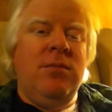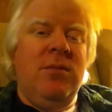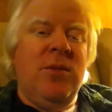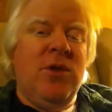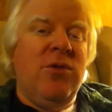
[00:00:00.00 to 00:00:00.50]

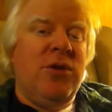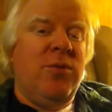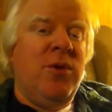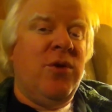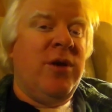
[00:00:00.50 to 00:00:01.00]
and throw
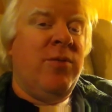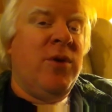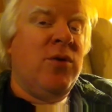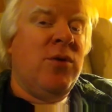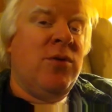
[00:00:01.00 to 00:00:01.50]
some milk in a
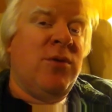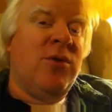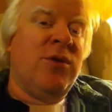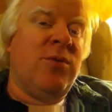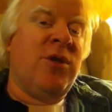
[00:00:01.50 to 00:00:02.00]
bowl and
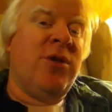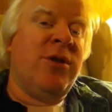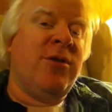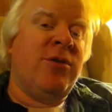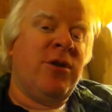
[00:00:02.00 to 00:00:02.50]
throw some
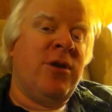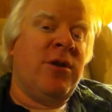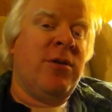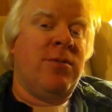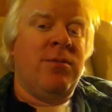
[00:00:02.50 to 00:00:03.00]
Cheerios in
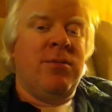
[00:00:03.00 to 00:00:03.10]
there.